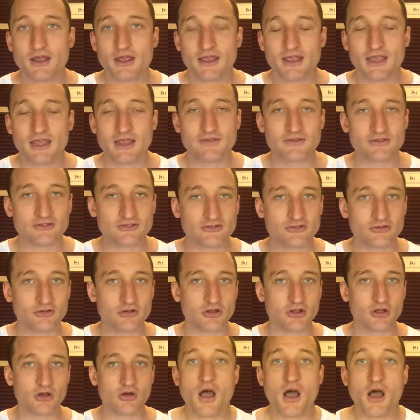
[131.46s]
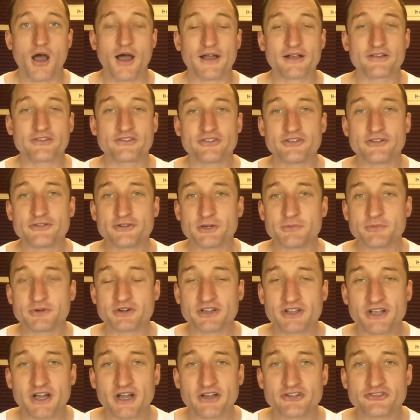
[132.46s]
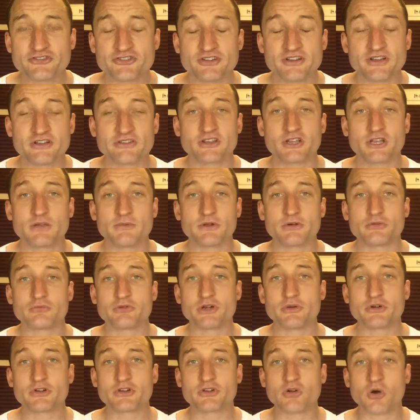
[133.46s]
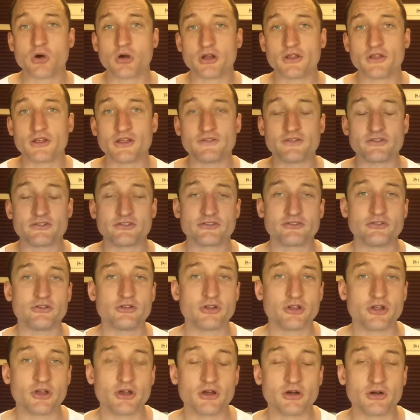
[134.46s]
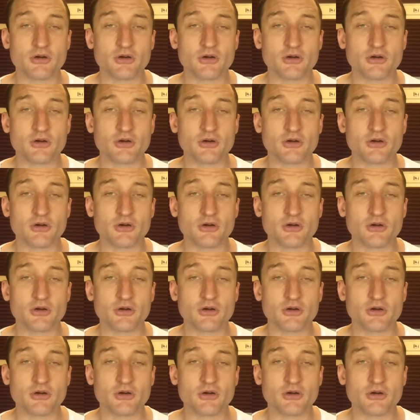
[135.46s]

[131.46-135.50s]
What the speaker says: in the studio. Auxiliary percussion is going to be re-recorded in the studio.